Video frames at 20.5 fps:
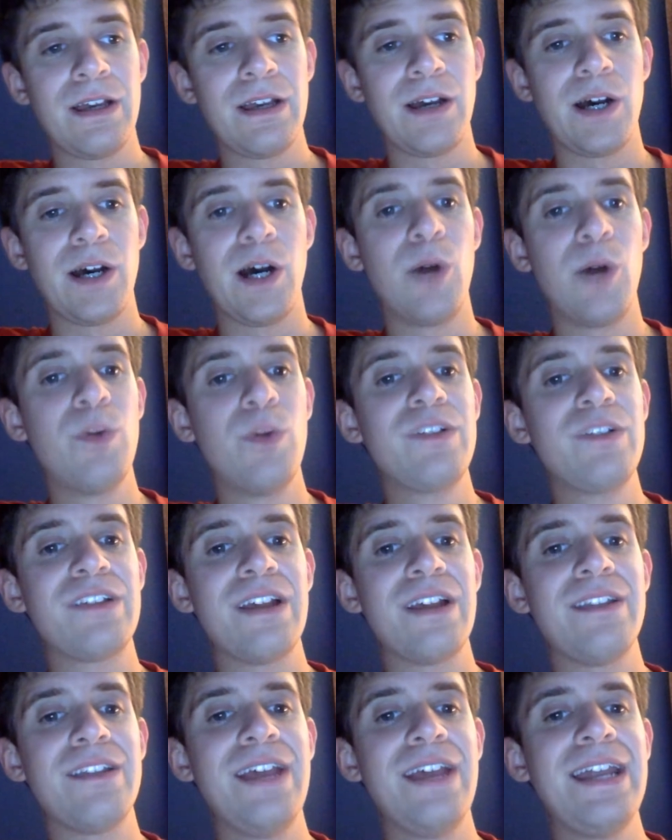Owens
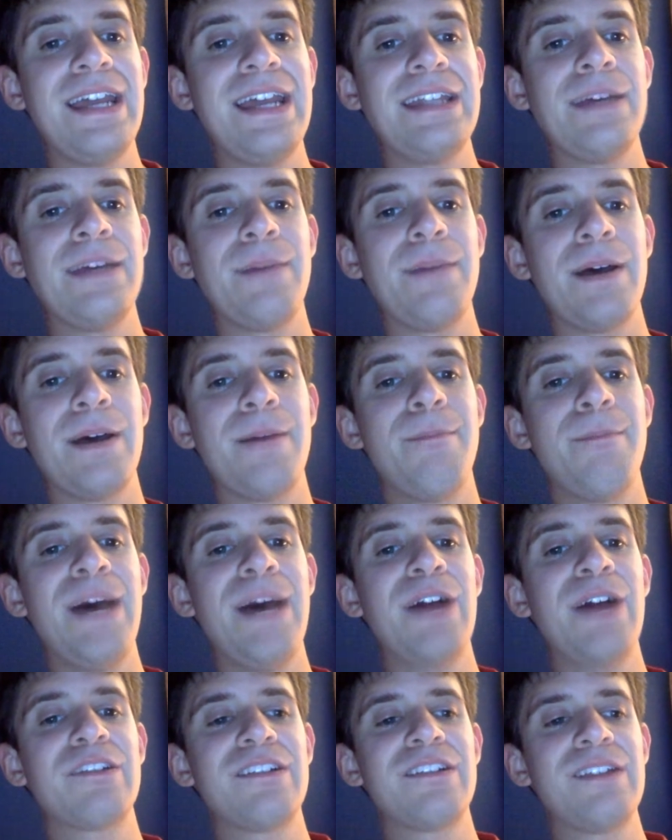then ended up
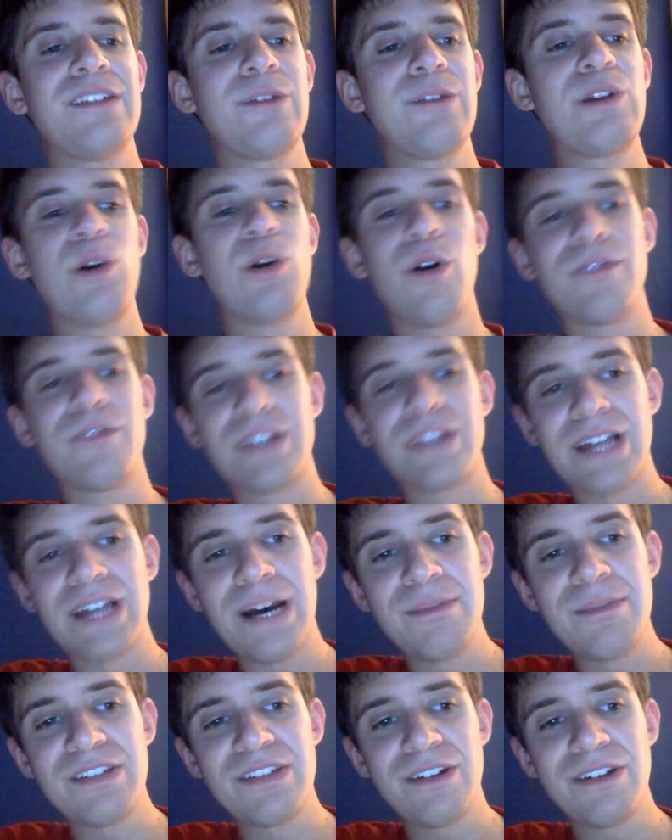bouncing Theory off the
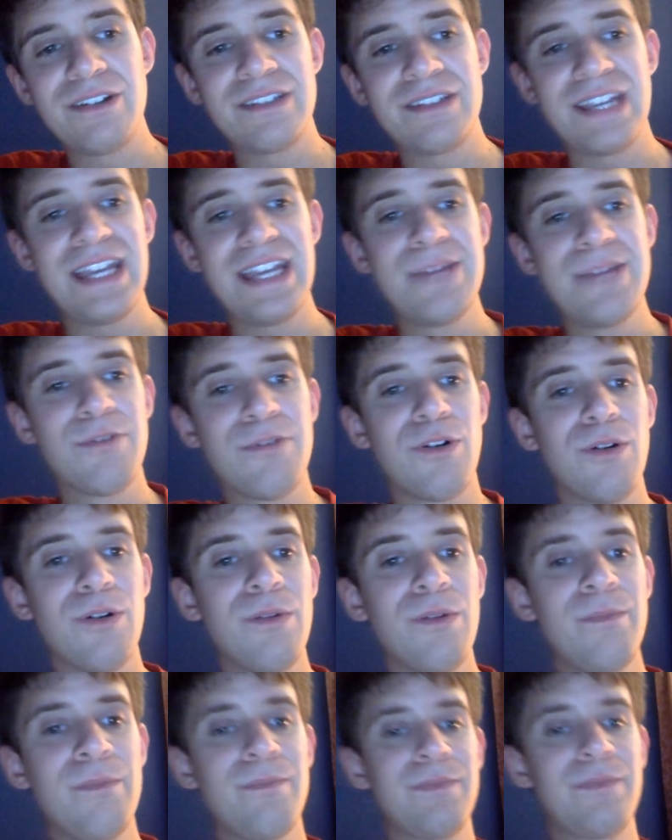commentary
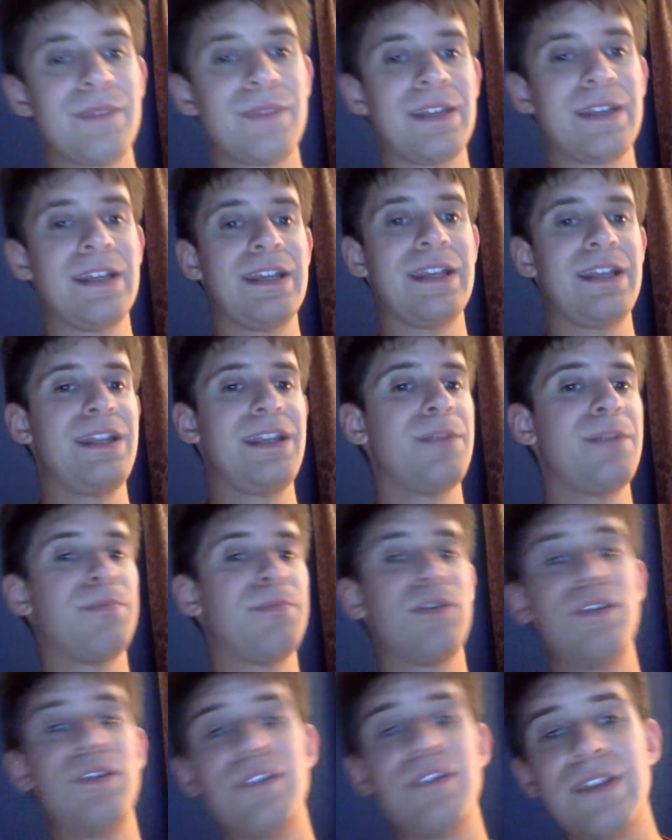table. He ended up
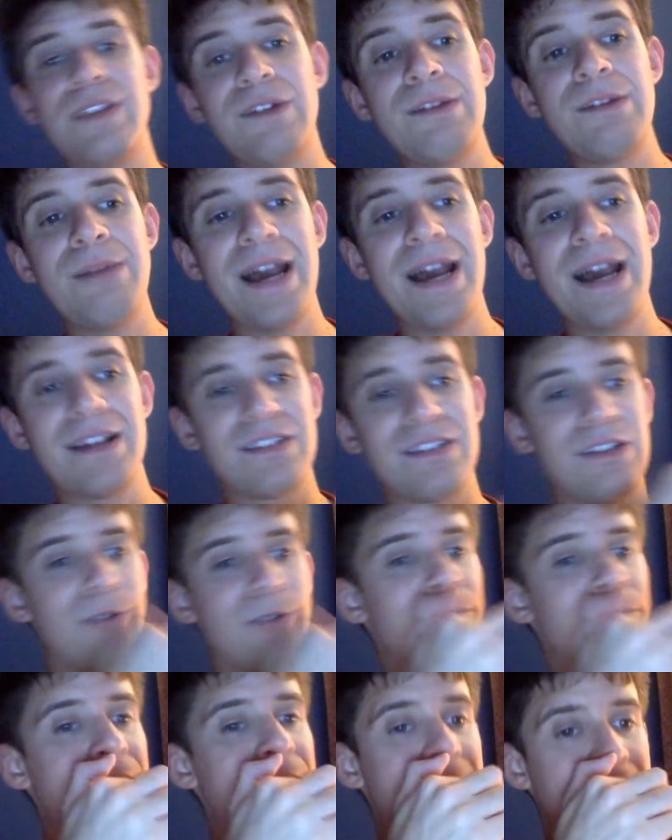putting Theory back into the
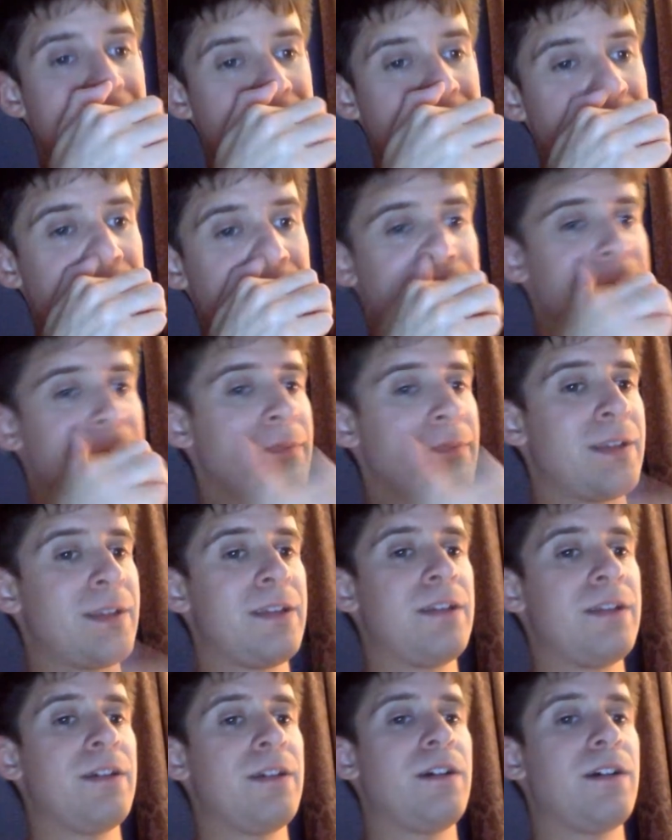ring.
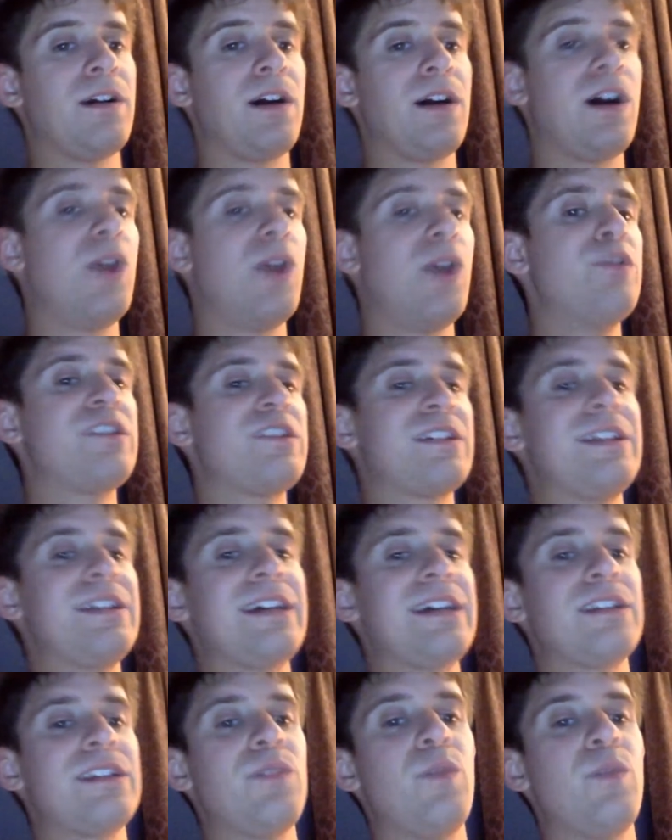Owens
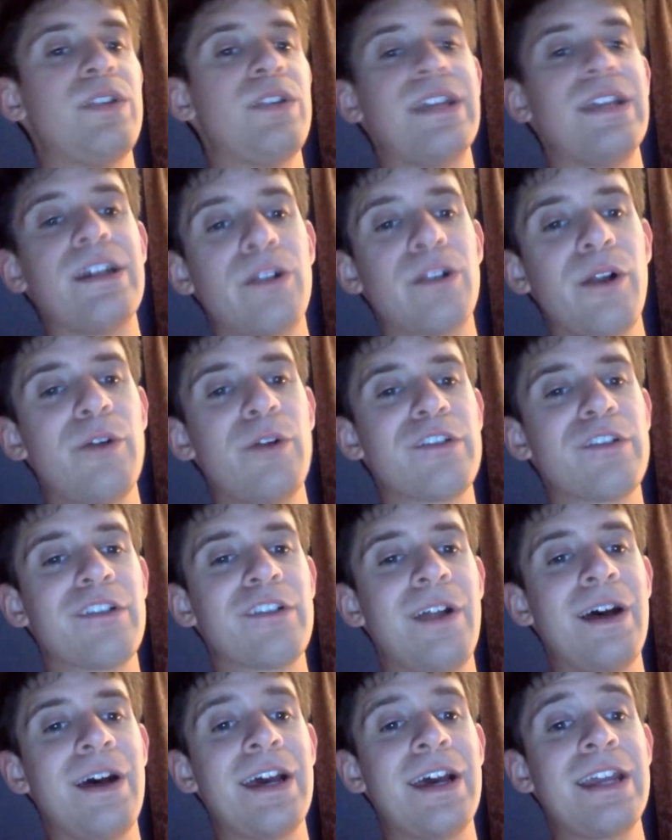connected with a
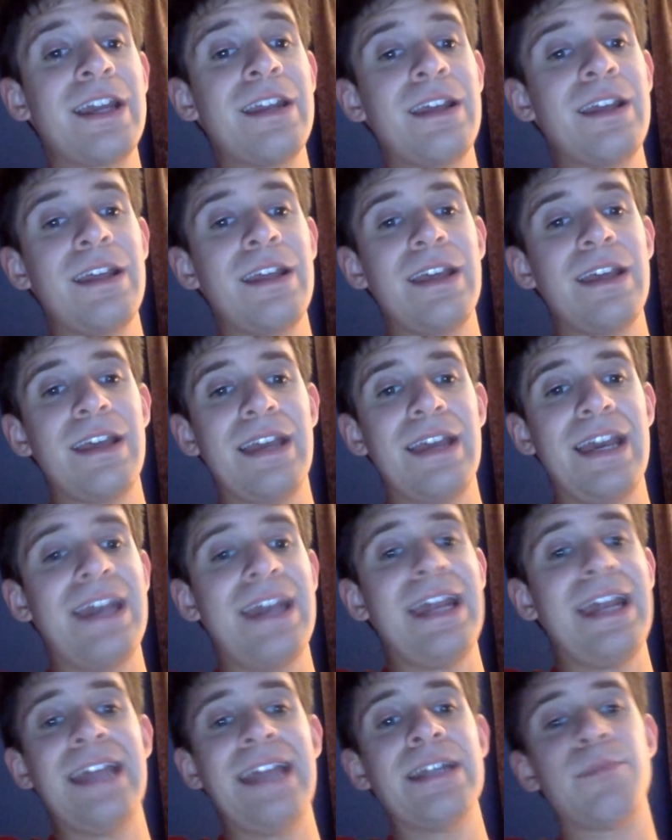clothesline
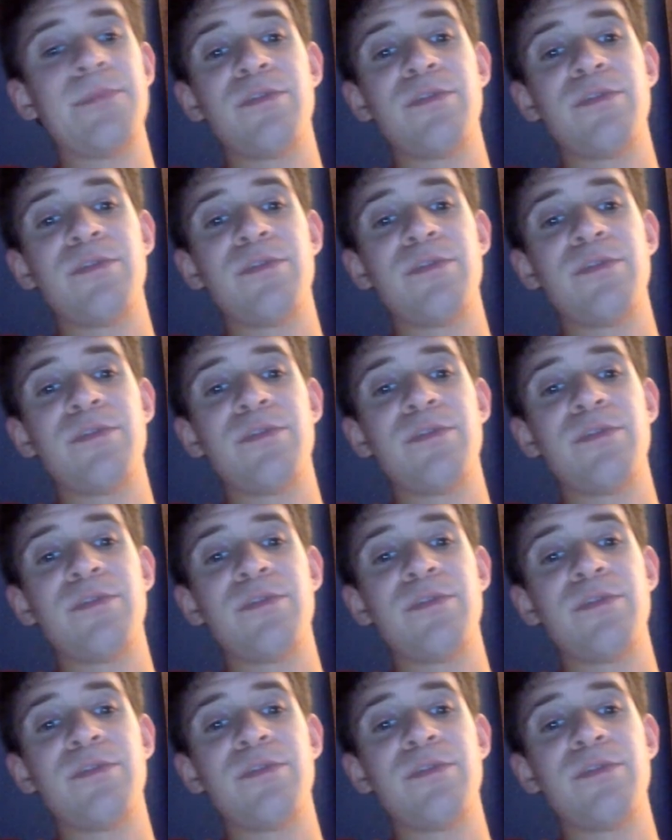and ended up